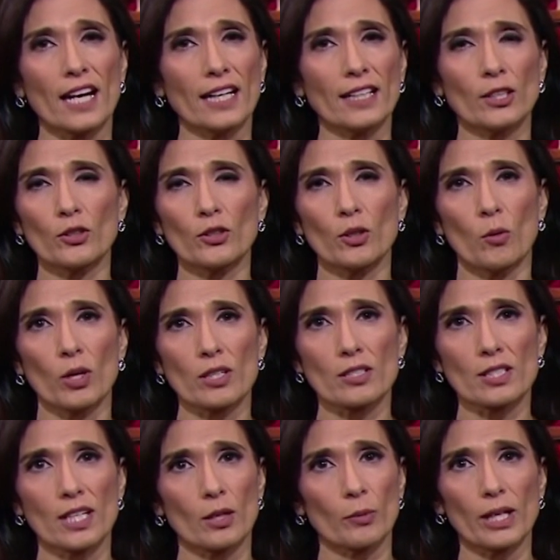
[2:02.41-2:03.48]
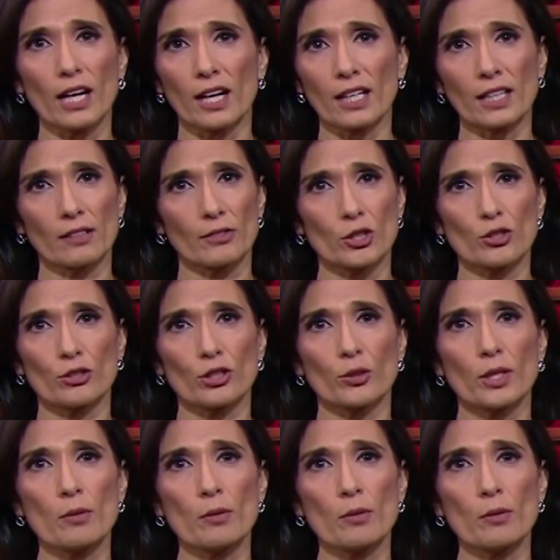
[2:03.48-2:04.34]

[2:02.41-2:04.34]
Yeah, I don't want to see it. We got to give it to you.